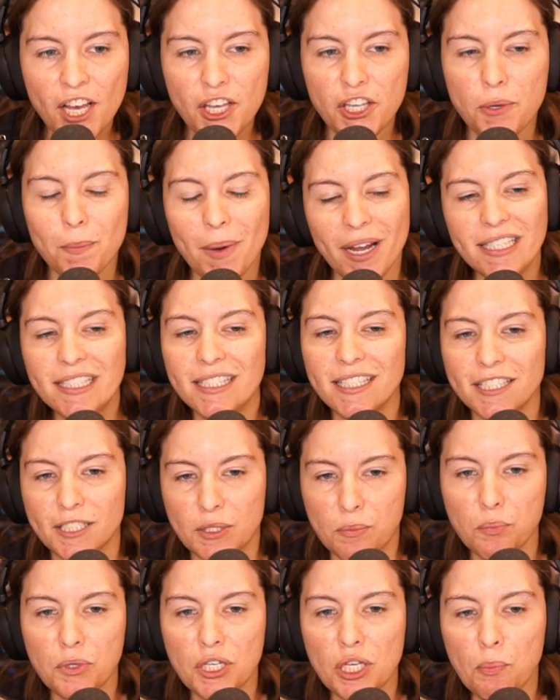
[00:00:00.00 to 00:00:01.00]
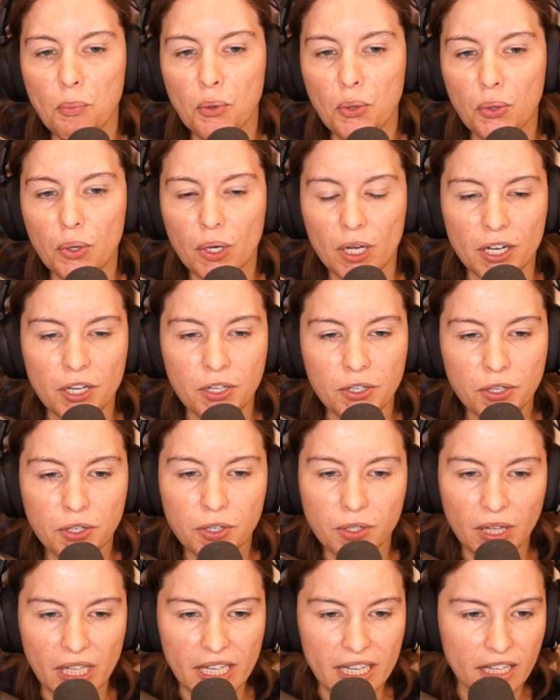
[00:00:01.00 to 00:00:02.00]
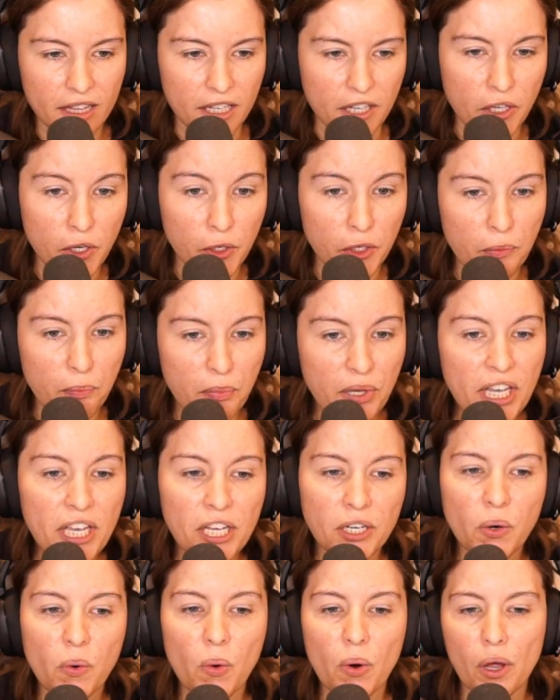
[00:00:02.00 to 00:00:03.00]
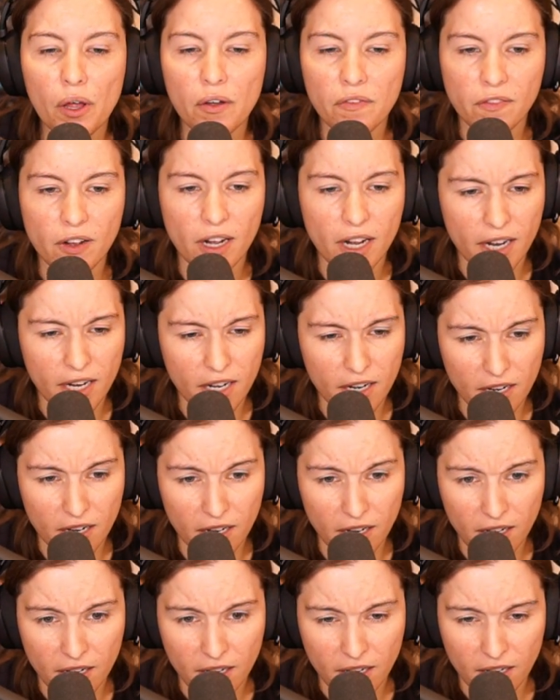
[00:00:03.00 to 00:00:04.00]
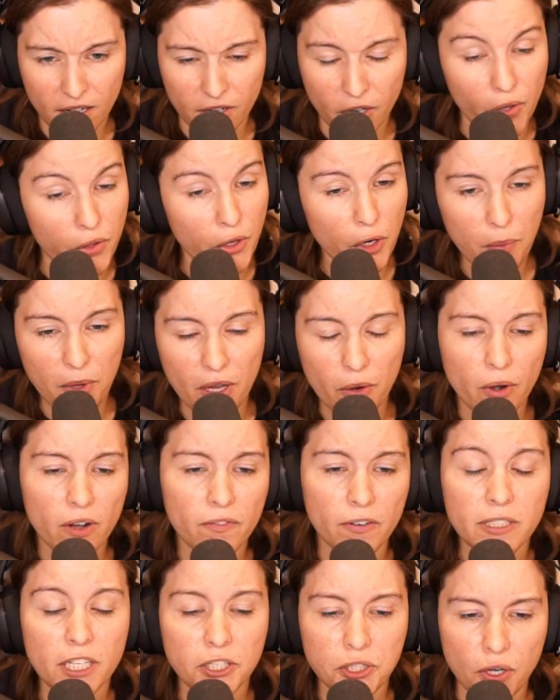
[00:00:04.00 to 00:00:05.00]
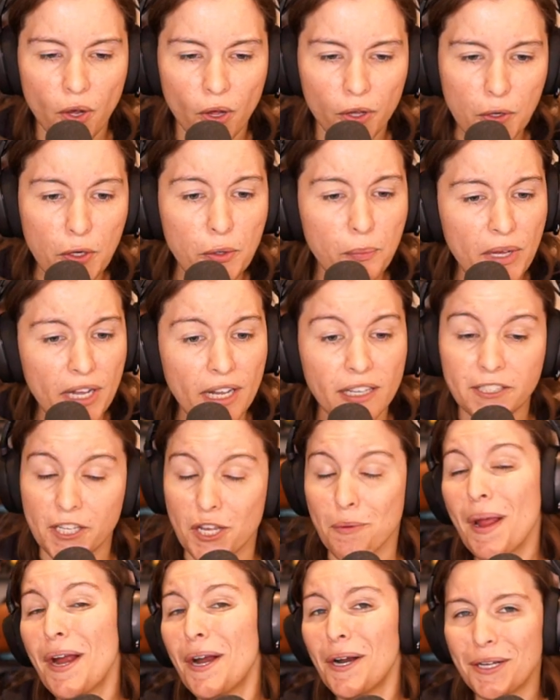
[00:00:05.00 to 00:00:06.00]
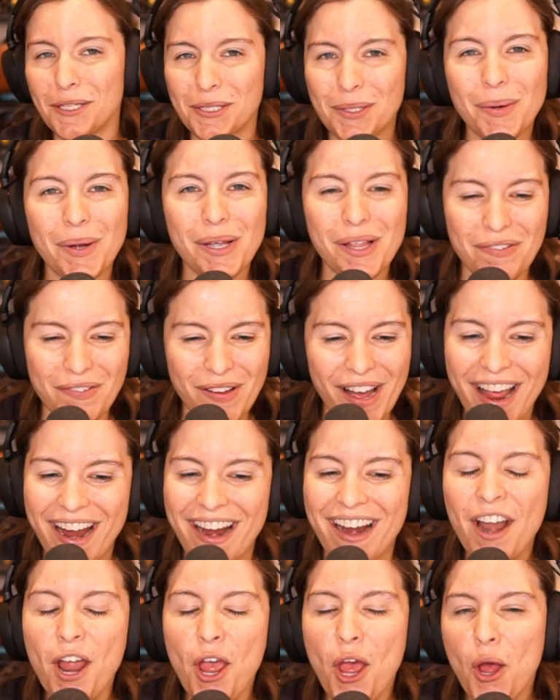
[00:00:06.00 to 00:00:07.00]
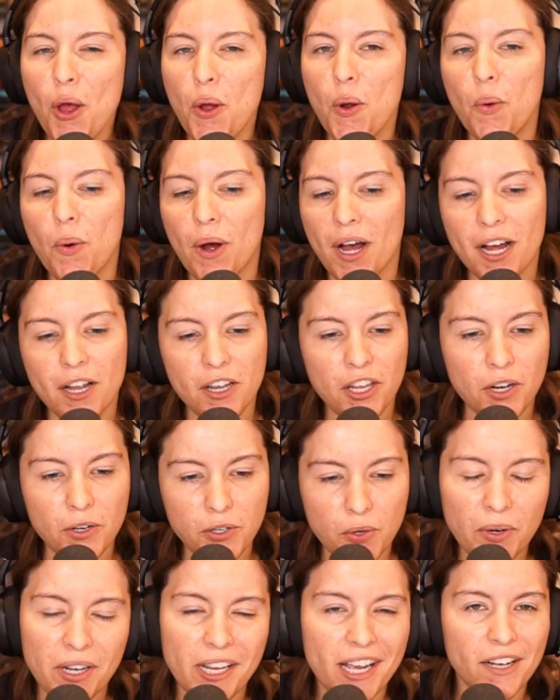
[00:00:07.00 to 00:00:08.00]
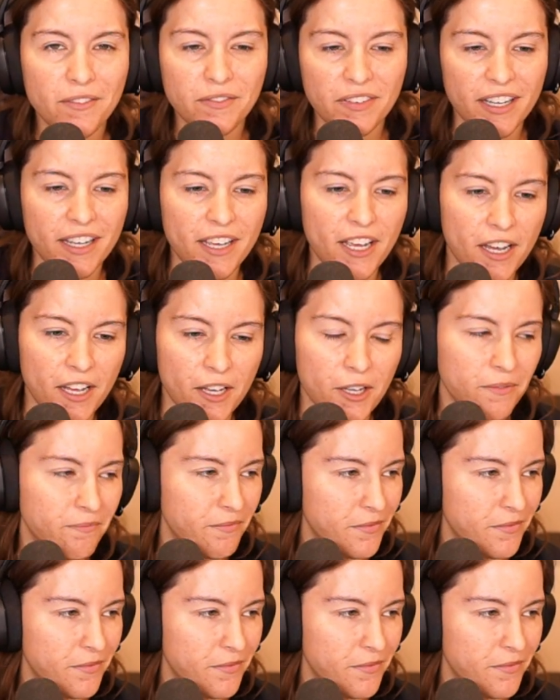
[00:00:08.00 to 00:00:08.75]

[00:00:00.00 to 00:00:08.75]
you might see some people under like the European qualifier. No, the European qualifier is actually all Europeans. The Americas qualifier, who don't have a